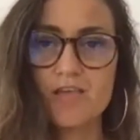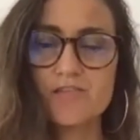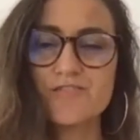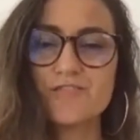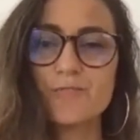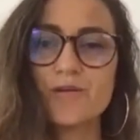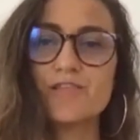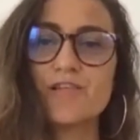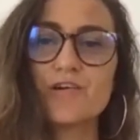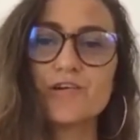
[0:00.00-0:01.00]
So you, when the
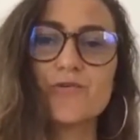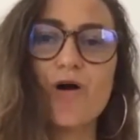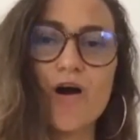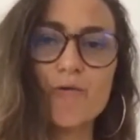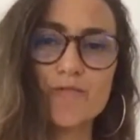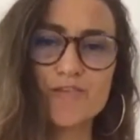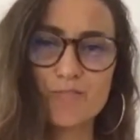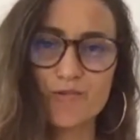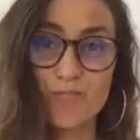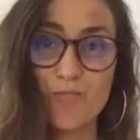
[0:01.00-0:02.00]
longer you are with
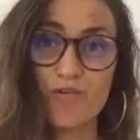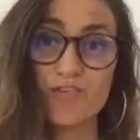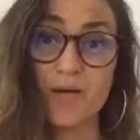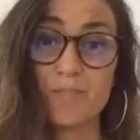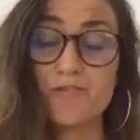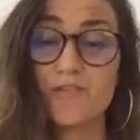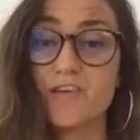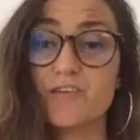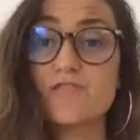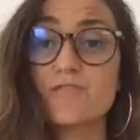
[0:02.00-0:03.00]
someone, the more assumptions
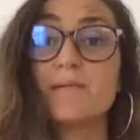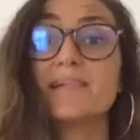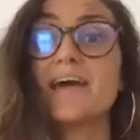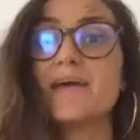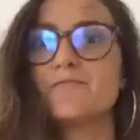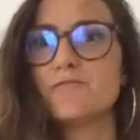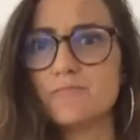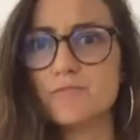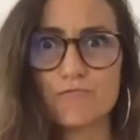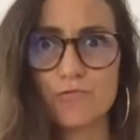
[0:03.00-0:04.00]
that you just play
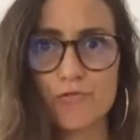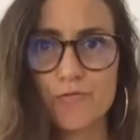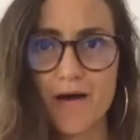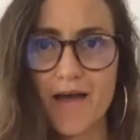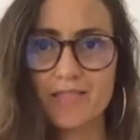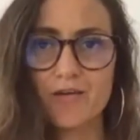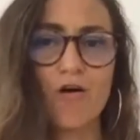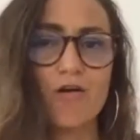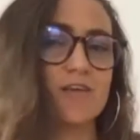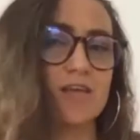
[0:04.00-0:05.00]
the rules by and the
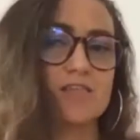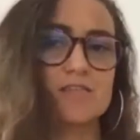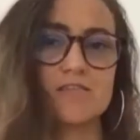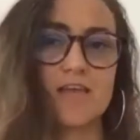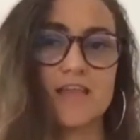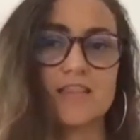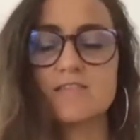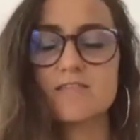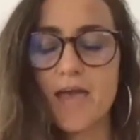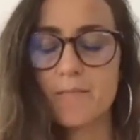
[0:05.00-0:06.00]
context stay the
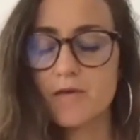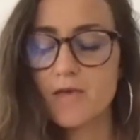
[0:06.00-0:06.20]
same.